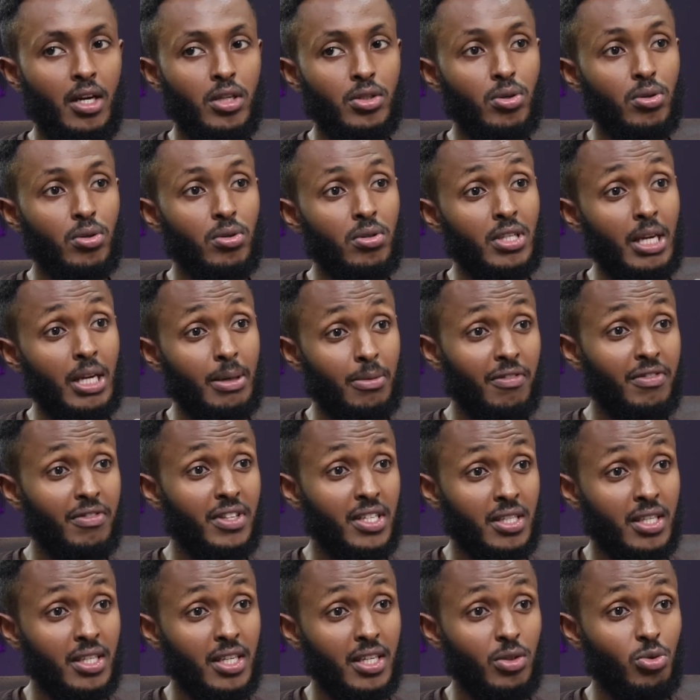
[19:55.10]
So some of
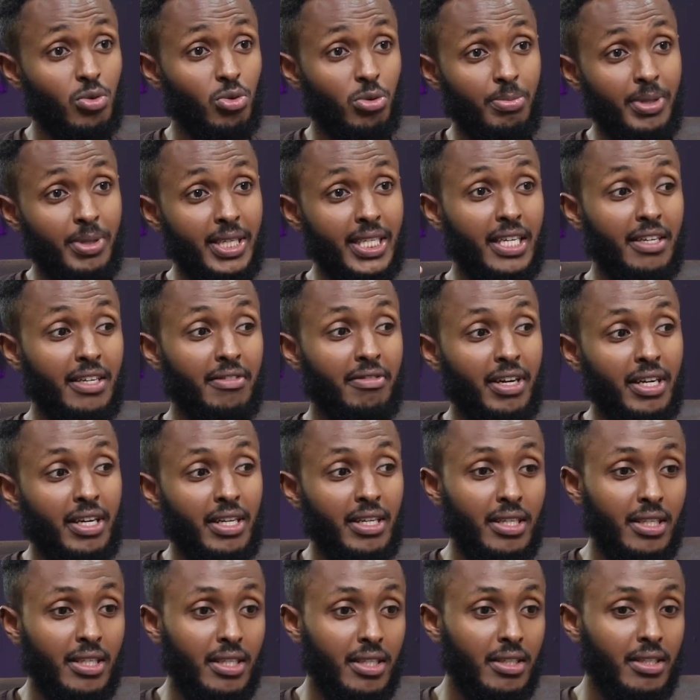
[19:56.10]
these kids would be
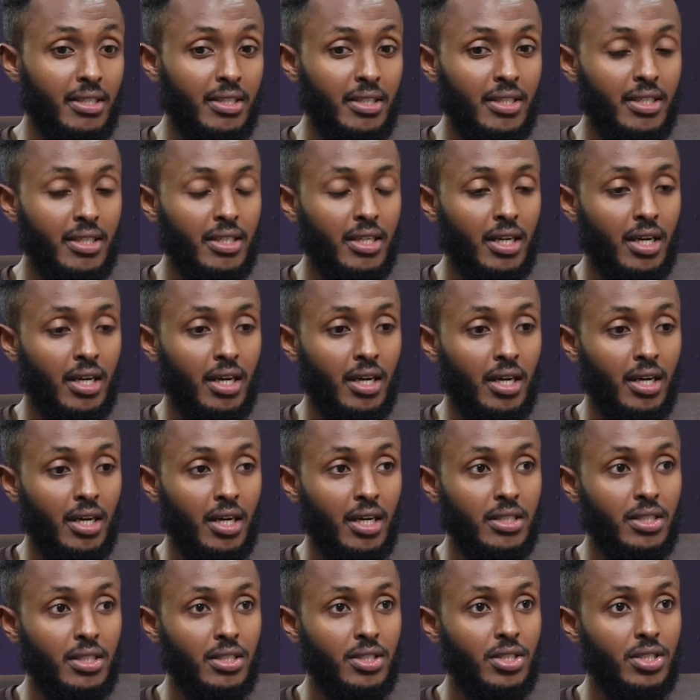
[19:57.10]
given
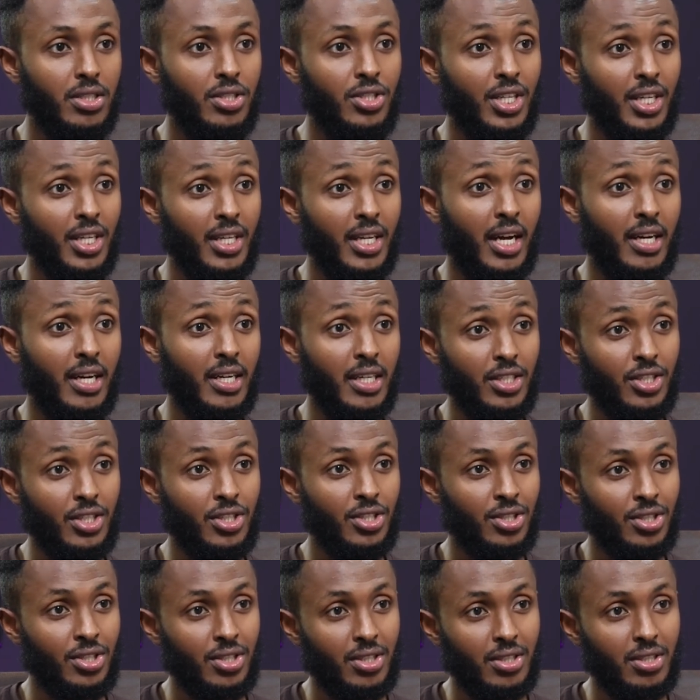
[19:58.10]

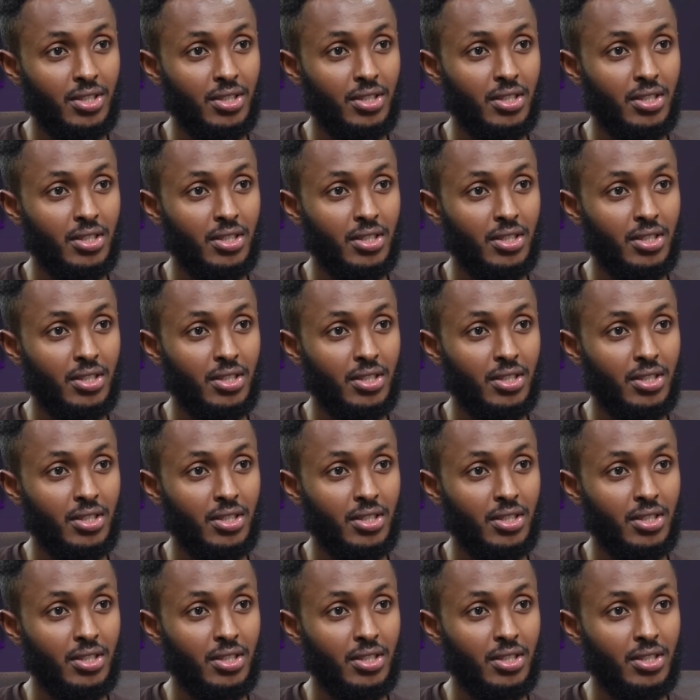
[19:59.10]
GnRH,